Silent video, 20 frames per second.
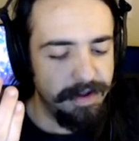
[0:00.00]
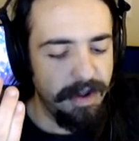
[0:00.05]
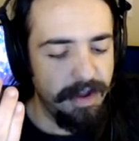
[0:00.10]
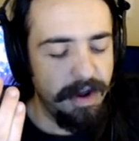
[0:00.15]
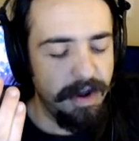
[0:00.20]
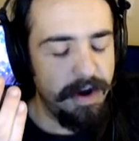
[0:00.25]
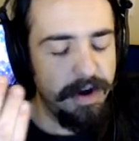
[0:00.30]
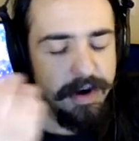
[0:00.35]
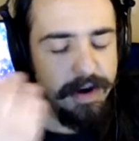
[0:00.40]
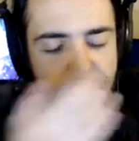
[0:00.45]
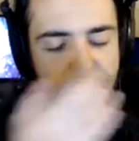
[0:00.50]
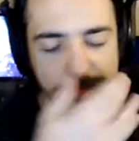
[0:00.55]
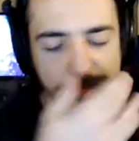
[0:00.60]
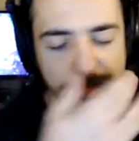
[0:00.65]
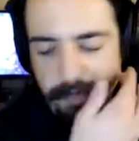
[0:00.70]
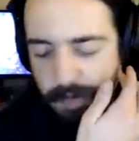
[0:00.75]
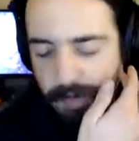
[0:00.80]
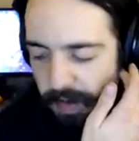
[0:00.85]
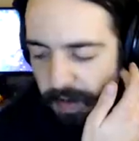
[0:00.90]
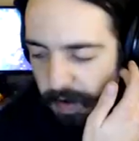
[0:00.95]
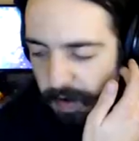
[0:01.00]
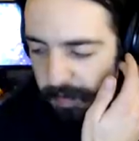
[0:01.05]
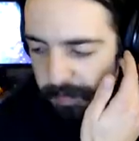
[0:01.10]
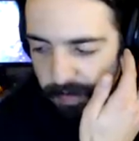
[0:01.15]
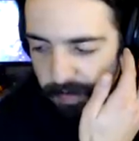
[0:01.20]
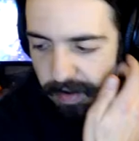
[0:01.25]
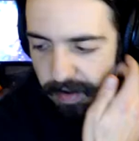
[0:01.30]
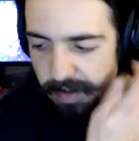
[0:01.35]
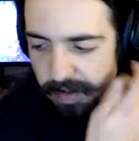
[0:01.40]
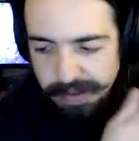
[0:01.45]
harmful
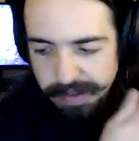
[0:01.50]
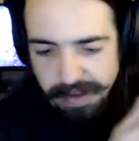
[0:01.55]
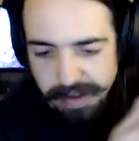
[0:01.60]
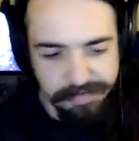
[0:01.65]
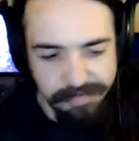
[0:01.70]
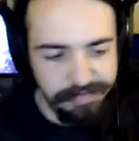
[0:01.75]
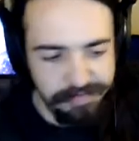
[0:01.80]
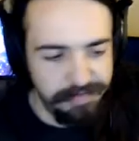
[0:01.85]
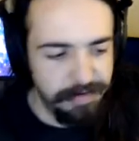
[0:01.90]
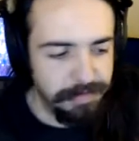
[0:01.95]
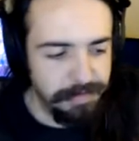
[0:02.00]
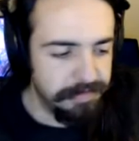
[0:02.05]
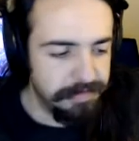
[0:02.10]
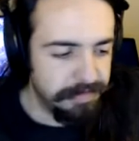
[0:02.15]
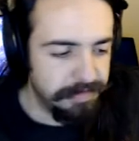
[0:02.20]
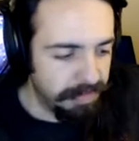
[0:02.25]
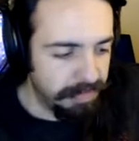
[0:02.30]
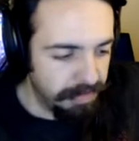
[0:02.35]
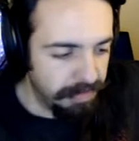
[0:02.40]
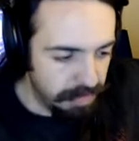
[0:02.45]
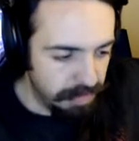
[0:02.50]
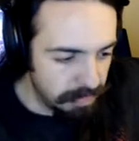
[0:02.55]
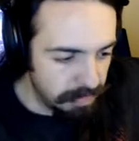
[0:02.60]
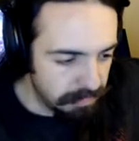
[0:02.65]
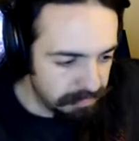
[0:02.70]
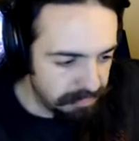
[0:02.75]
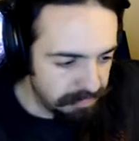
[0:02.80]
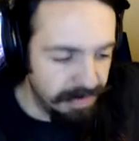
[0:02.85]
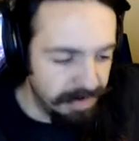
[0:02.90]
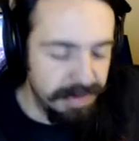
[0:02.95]
overall. I just don't see the
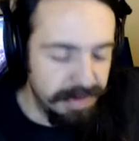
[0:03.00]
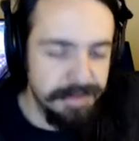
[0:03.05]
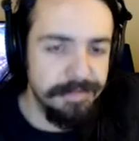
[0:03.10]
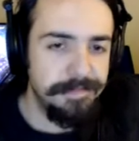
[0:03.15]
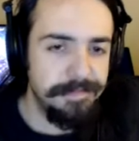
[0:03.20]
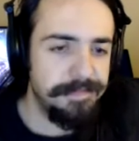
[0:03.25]
use in it.